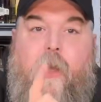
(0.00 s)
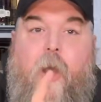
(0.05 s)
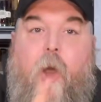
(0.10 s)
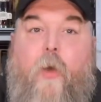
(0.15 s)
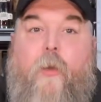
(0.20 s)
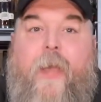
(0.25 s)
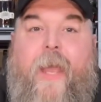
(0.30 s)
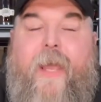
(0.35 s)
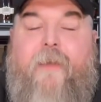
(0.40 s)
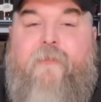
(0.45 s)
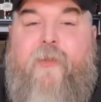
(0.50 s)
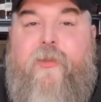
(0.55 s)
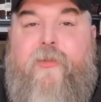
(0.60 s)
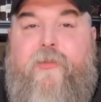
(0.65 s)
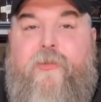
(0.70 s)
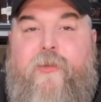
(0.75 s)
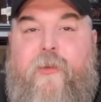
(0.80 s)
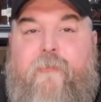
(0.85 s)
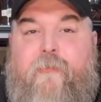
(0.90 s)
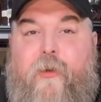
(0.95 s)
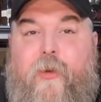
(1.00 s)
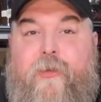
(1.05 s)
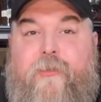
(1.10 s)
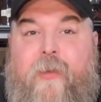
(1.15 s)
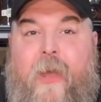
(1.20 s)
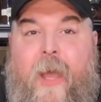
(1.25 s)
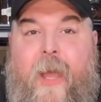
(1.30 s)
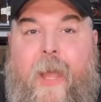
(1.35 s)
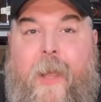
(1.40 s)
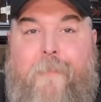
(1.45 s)
Okay, if this is your first
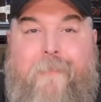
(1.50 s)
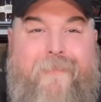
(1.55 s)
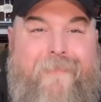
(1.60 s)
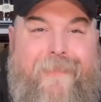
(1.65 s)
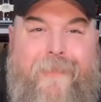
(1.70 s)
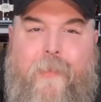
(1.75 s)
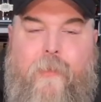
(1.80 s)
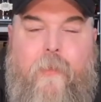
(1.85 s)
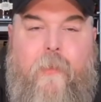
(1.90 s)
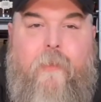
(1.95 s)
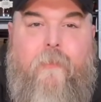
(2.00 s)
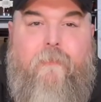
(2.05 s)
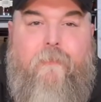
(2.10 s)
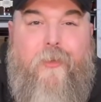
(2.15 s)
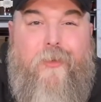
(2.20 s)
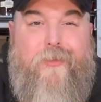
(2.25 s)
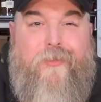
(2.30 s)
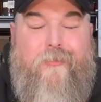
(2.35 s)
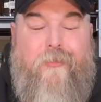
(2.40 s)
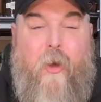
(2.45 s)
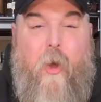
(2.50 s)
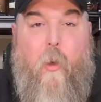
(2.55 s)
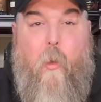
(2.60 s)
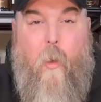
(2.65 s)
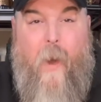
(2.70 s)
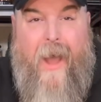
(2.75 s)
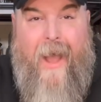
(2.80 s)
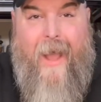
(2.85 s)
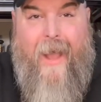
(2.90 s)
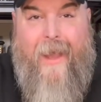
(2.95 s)
time, first of all,
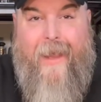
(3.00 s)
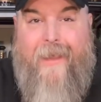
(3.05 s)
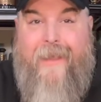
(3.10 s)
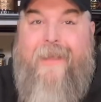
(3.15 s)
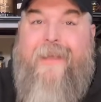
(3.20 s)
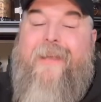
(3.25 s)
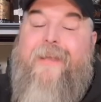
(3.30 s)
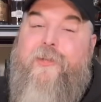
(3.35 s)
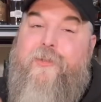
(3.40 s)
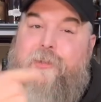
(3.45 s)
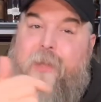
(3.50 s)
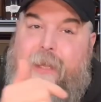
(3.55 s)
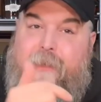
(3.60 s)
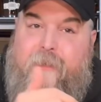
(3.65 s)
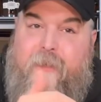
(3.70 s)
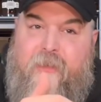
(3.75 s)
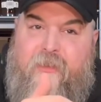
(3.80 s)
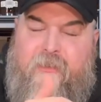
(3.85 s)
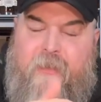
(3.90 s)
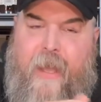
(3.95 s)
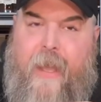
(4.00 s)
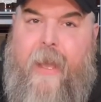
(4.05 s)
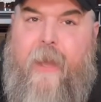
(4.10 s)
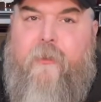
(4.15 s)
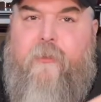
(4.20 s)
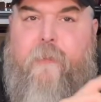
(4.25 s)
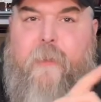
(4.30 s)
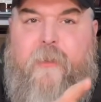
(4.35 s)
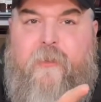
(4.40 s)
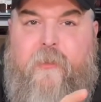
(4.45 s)
why? Check this
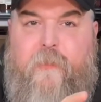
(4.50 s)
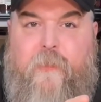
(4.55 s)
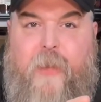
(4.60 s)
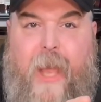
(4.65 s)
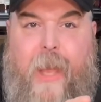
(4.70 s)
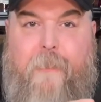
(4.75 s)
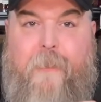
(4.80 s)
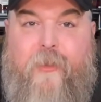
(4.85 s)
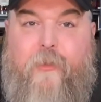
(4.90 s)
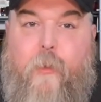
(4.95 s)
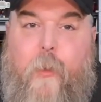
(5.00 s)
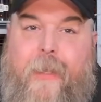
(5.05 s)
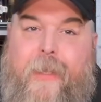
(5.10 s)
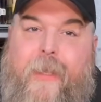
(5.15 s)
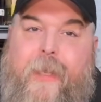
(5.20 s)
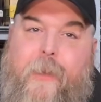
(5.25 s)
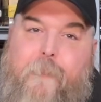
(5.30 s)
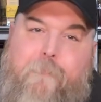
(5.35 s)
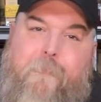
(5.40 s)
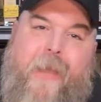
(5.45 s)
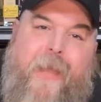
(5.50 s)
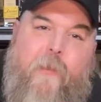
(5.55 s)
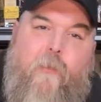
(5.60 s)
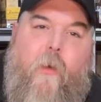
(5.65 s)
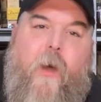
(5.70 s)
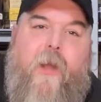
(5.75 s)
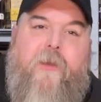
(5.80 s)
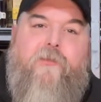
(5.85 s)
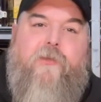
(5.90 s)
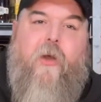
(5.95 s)
out. Spend some time this weekend and binge
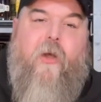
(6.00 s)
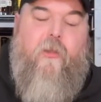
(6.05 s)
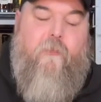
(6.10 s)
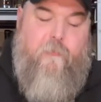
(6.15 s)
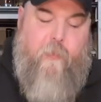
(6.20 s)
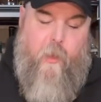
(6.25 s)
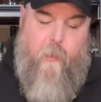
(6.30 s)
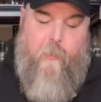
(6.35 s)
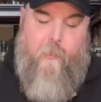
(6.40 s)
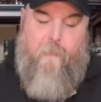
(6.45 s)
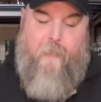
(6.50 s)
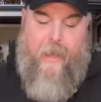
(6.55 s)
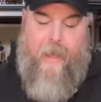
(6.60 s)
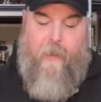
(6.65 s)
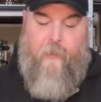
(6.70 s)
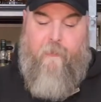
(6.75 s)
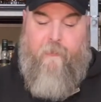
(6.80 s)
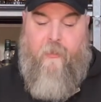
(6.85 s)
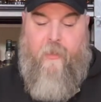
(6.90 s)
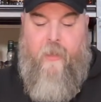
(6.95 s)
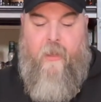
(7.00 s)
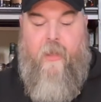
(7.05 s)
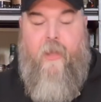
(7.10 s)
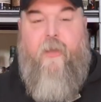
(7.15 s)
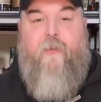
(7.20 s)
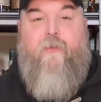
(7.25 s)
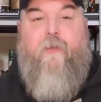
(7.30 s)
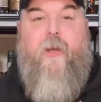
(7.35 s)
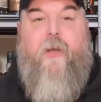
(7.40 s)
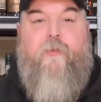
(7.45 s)
watch all of Bourbon Battles.
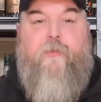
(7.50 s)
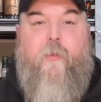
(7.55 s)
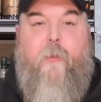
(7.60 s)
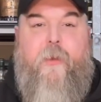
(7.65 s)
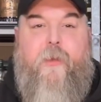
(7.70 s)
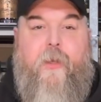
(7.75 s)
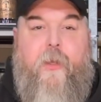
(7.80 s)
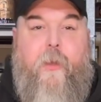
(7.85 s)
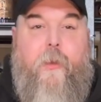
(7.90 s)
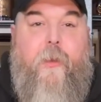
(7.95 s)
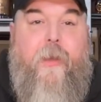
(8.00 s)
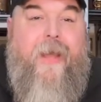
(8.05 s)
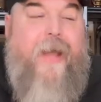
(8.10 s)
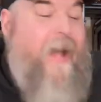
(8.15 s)
So here's what we do.